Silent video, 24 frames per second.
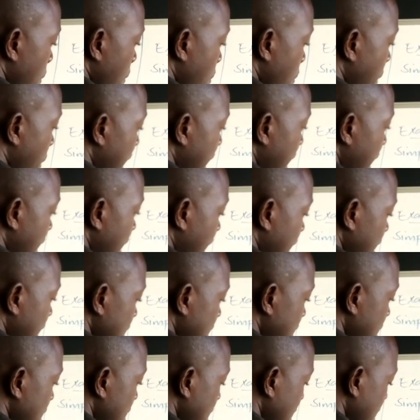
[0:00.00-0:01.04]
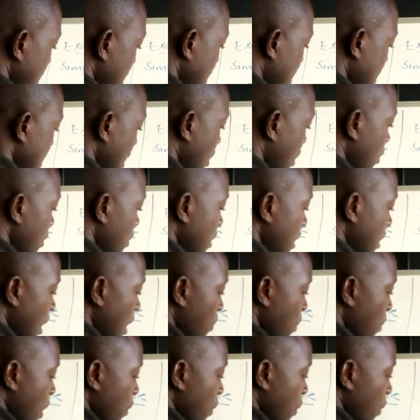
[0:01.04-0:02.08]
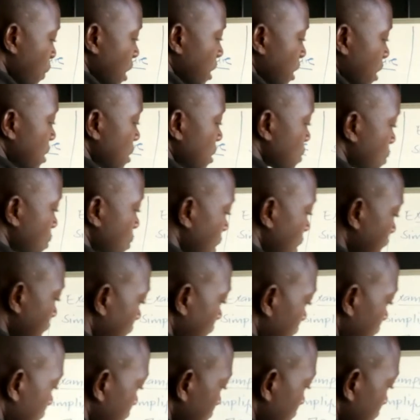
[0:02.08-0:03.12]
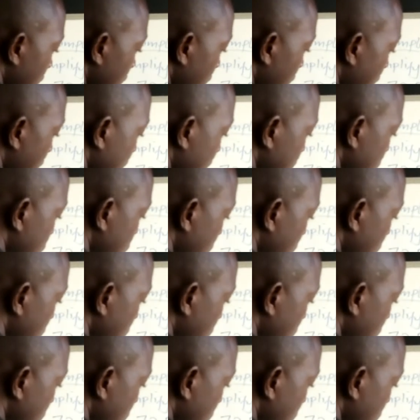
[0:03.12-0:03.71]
minus the second number without the square, that's